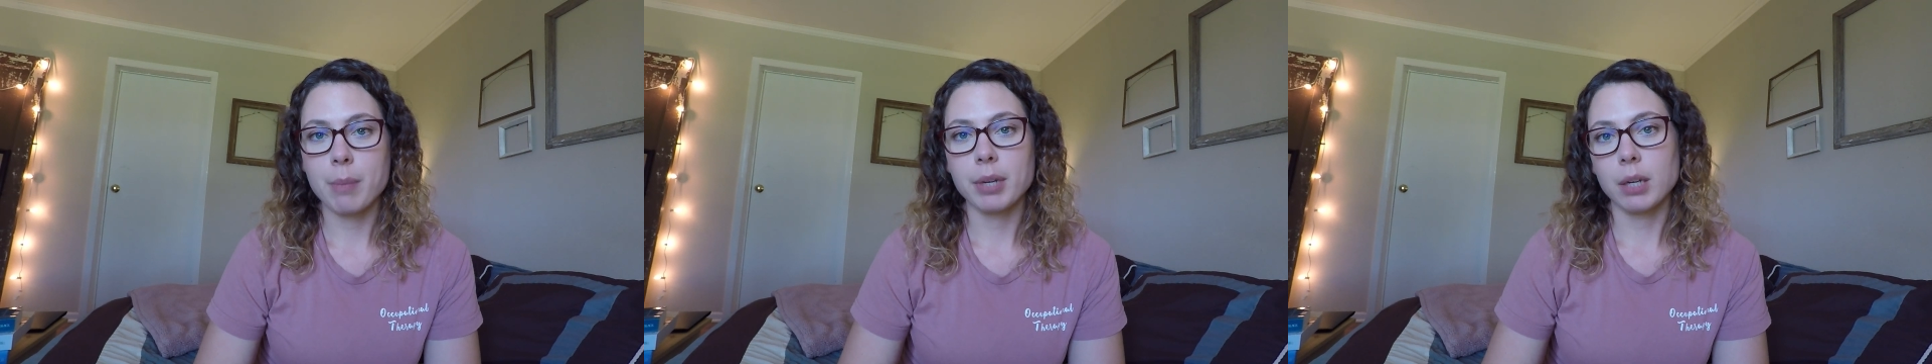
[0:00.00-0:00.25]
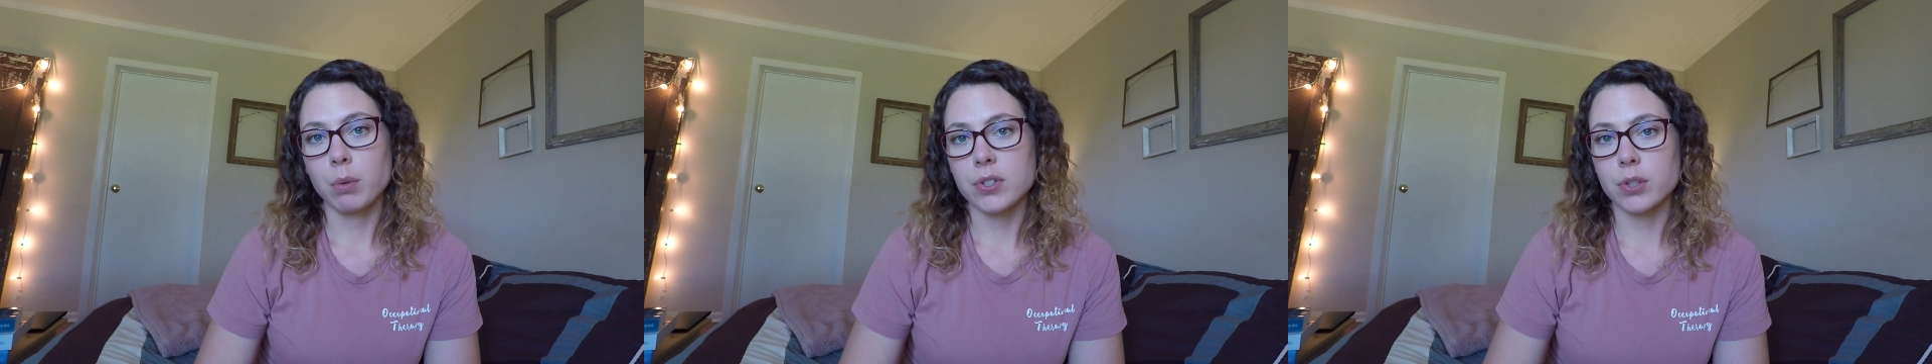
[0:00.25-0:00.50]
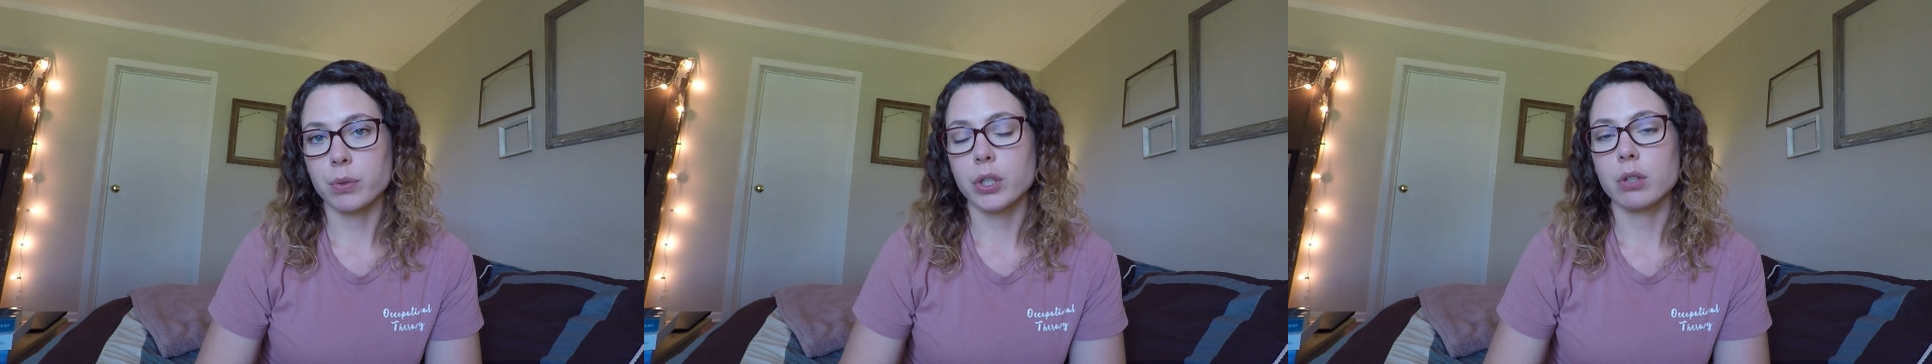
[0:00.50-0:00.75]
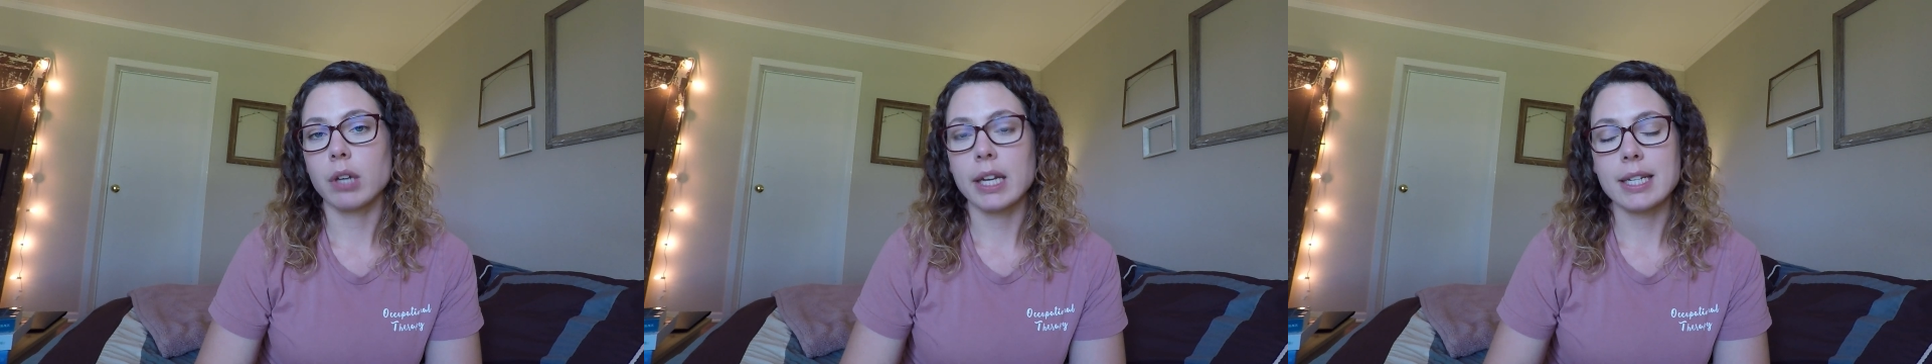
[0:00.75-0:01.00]
but
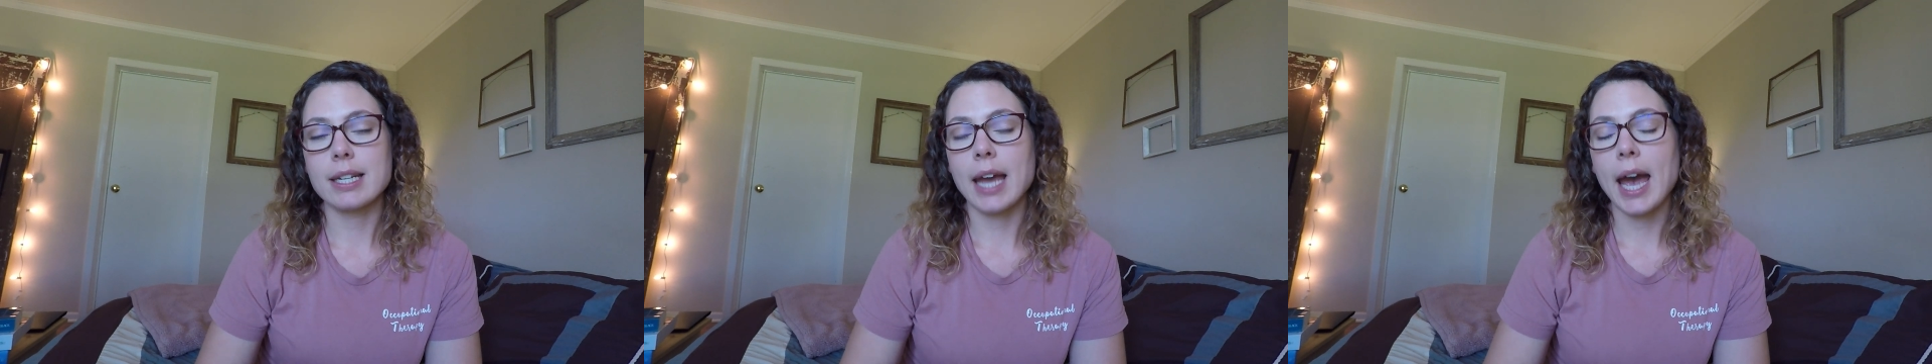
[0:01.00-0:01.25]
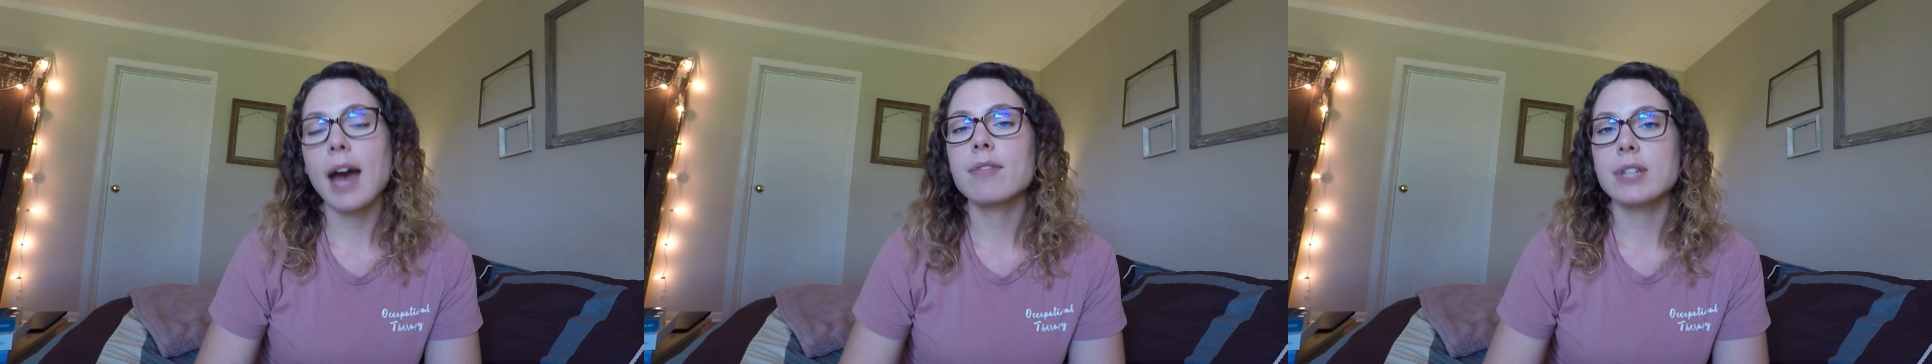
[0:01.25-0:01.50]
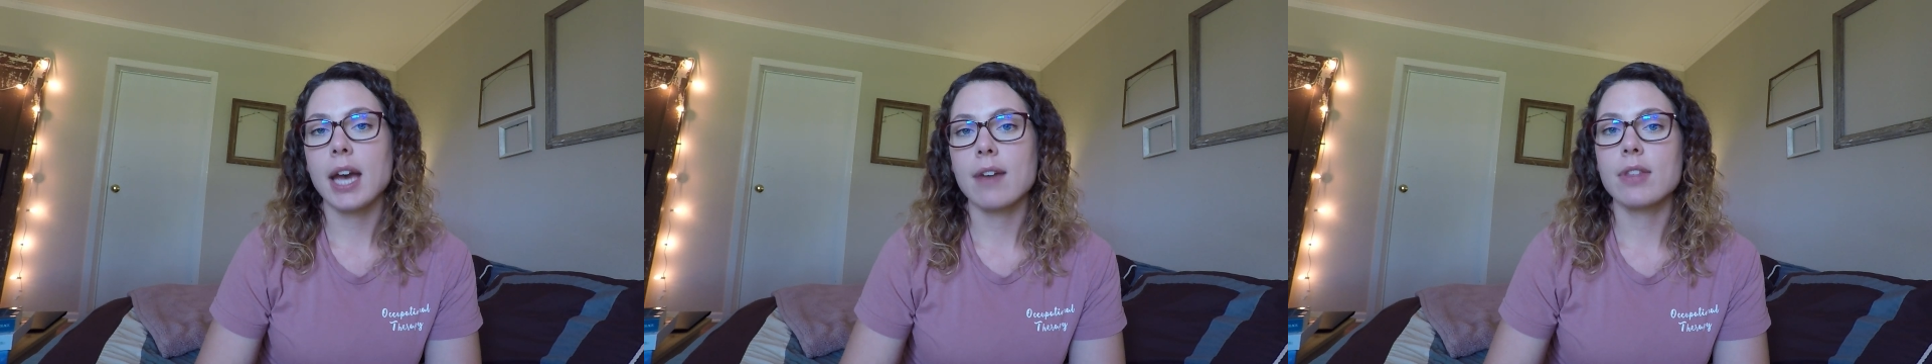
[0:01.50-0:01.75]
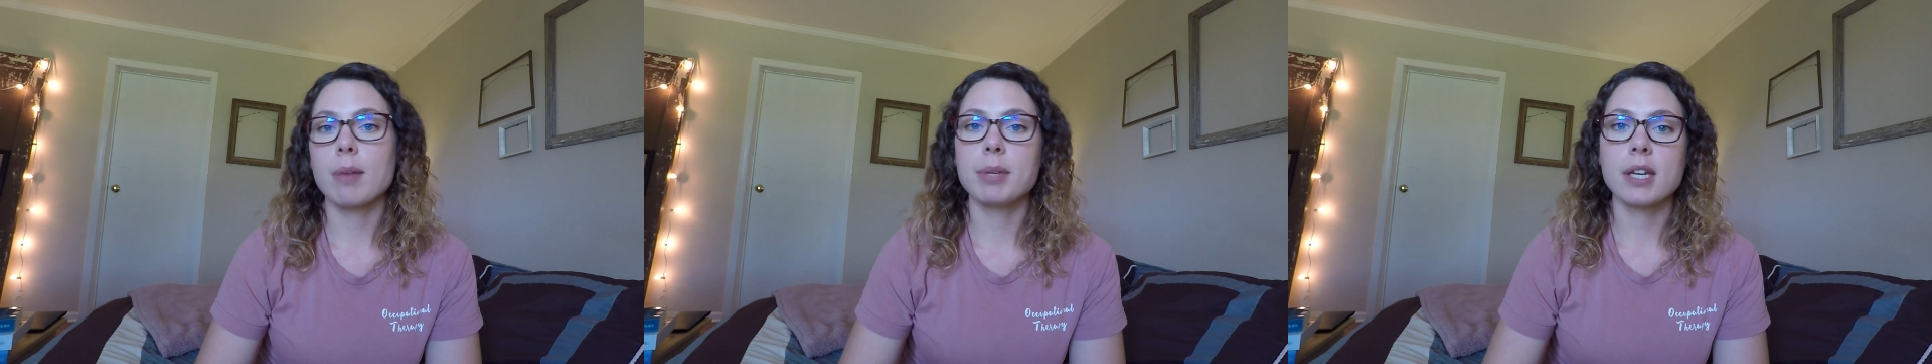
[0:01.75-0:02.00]
I didn't have to
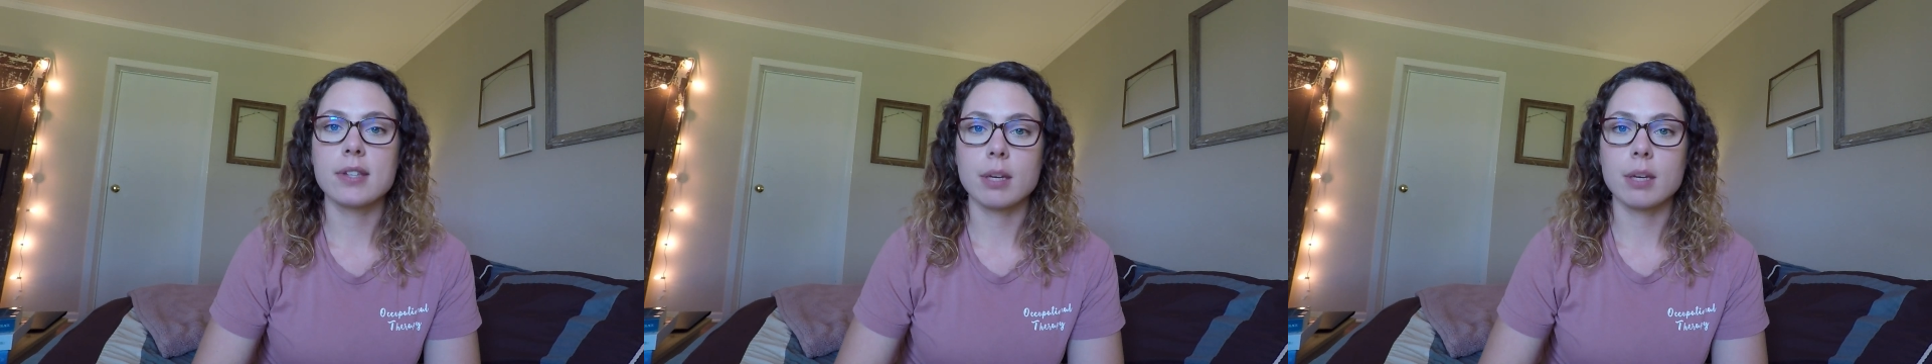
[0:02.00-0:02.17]
have that because